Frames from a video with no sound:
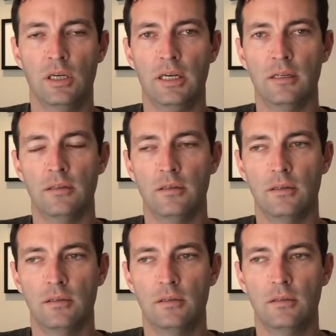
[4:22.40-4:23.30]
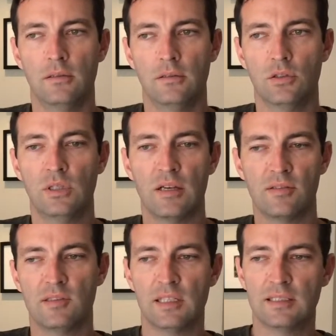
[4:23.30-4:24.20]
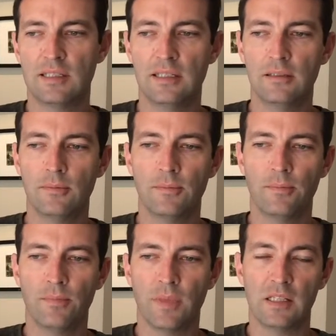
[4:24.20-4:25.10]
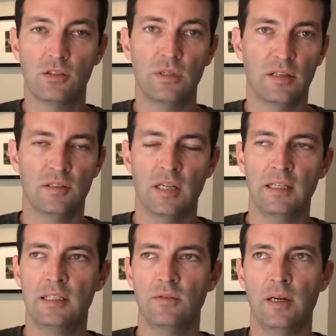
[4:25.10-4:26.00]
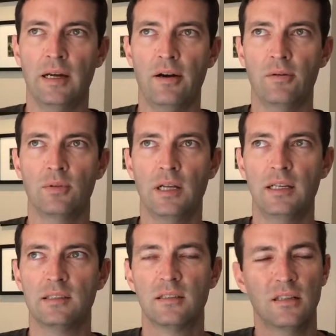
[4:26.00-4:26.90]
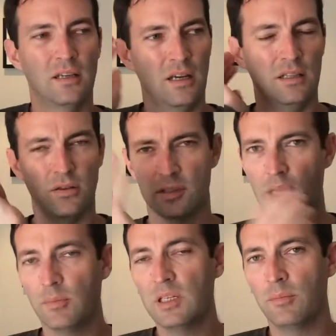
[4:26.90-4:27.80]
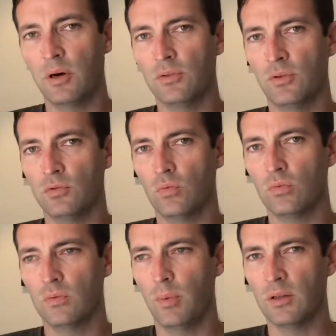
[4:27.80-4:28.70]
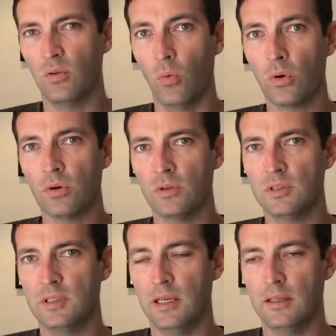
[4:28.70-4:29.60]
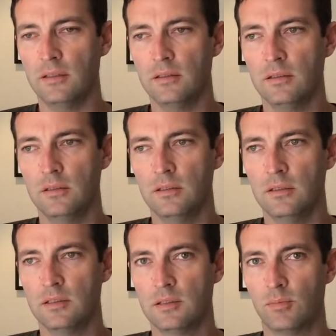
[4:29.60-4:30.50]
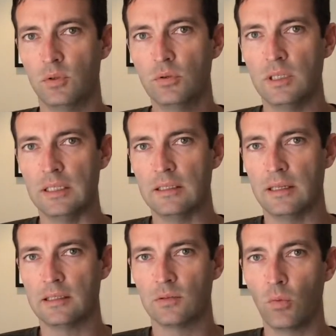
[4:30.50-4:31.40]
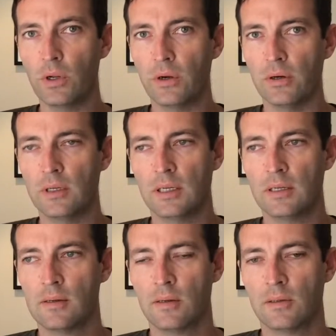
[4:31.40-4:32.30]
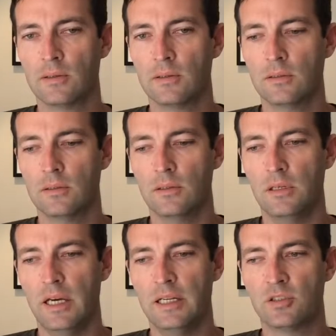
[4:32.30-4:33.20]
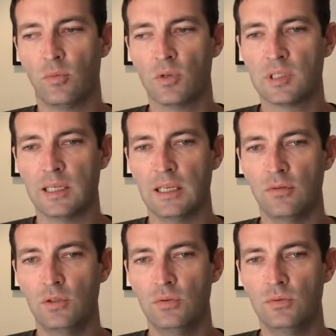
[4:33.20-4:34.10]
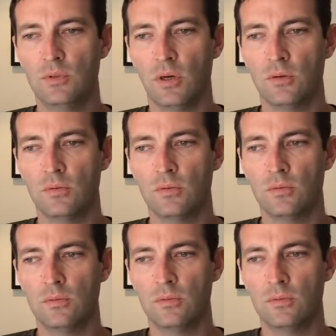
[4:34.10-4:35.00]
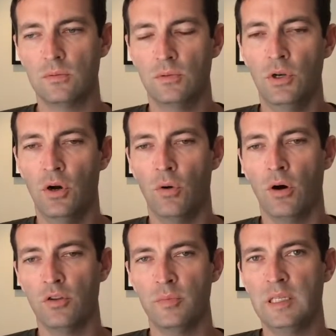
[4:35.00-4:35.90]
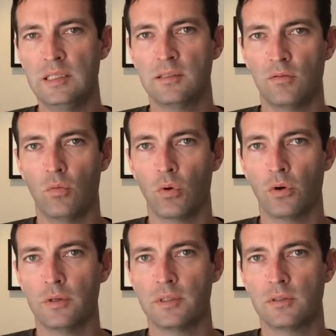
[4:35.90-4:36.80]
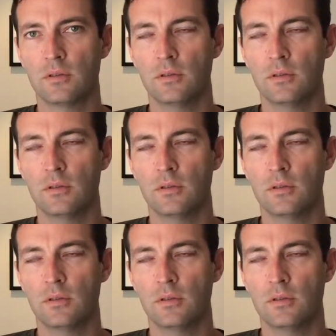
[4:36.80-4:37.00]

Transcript: in 2016, that's 2019 right now, I realized there's something about the words that is spooky, like it's weird. And it's almost like if you don't know all the meanings of words,